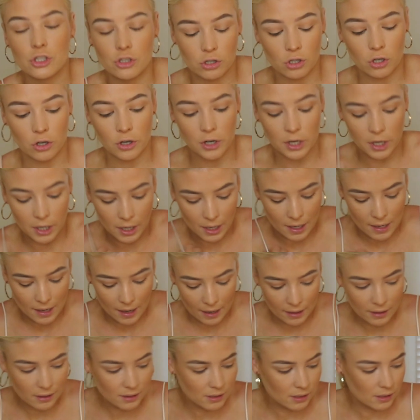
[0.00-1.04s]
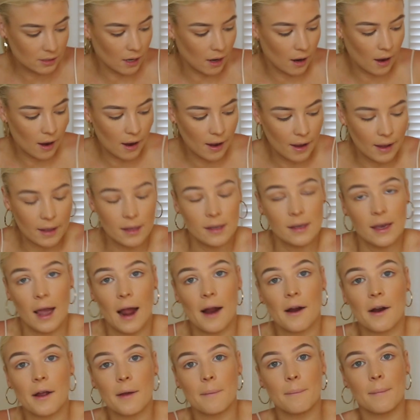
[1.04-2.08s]
So next I
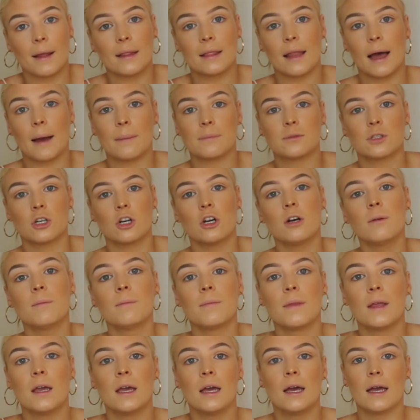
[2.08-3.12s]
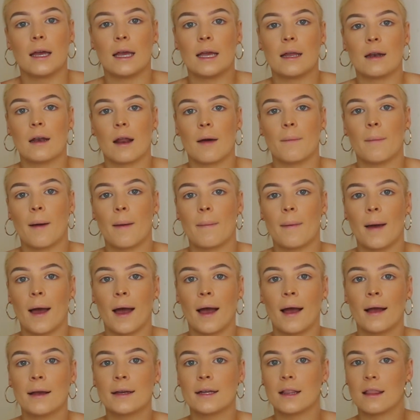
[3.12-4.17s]
carry my laptop in my
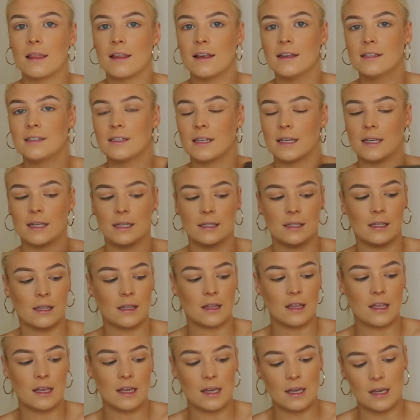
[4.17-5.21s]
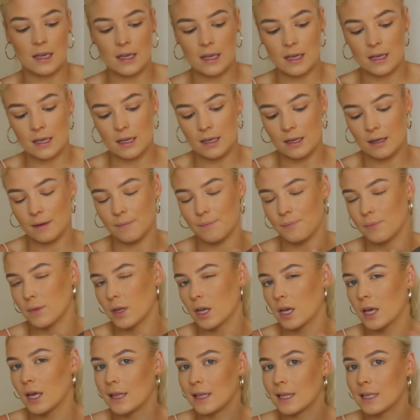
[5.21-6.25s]
bag. This is the, I
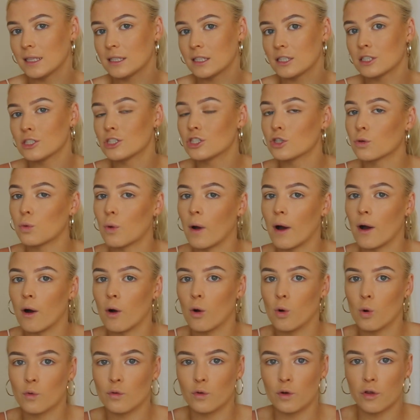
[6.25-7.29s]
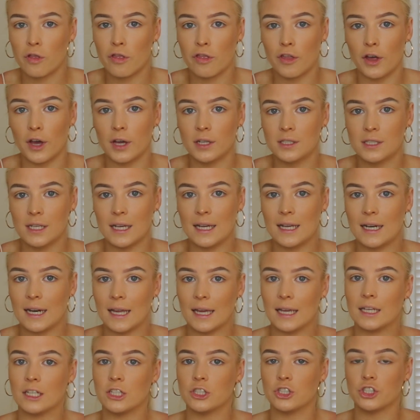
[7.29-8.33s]
think it's the 12 or 13
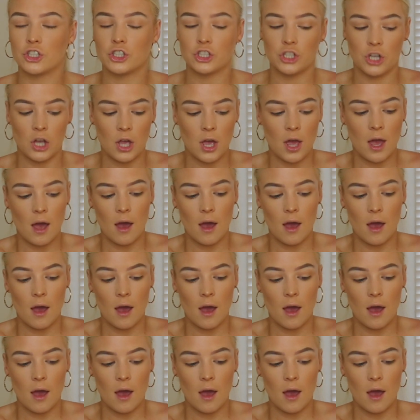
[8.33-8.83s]
inch